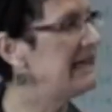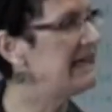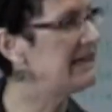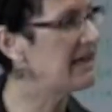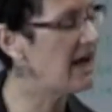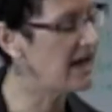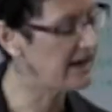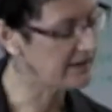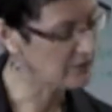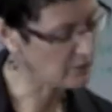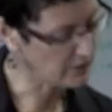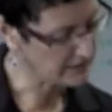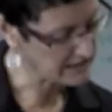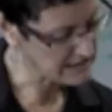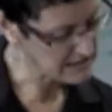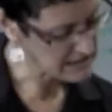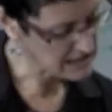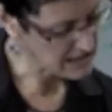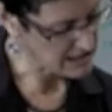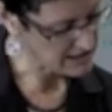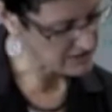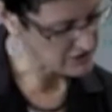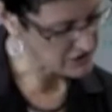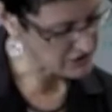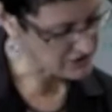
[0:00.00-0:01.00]
inadequate
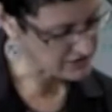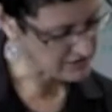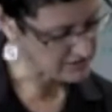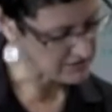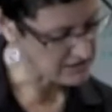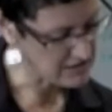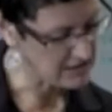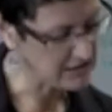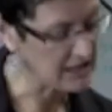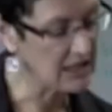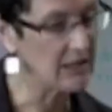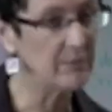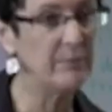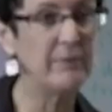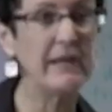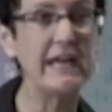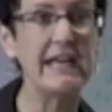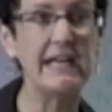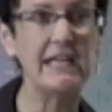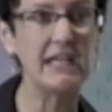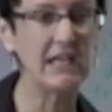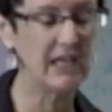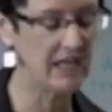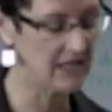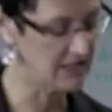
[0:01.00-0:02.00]
attention to the
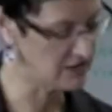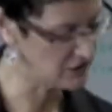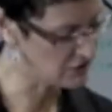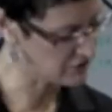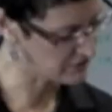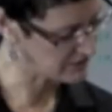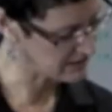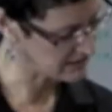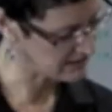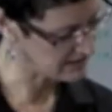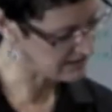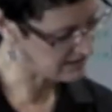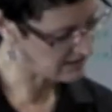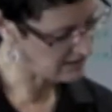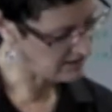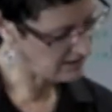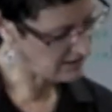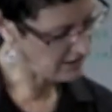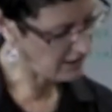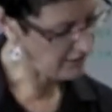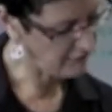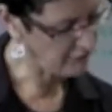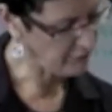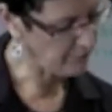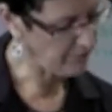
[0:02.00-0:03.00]
competing interests
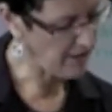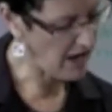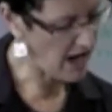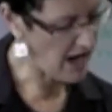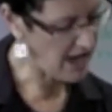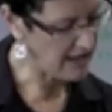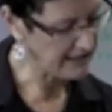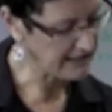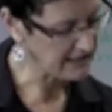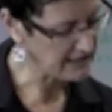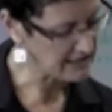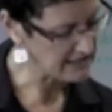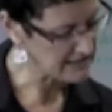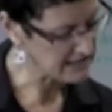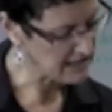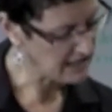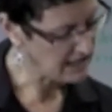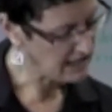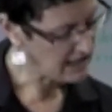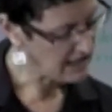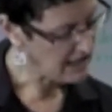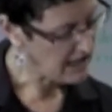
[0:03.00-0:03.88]
of the parties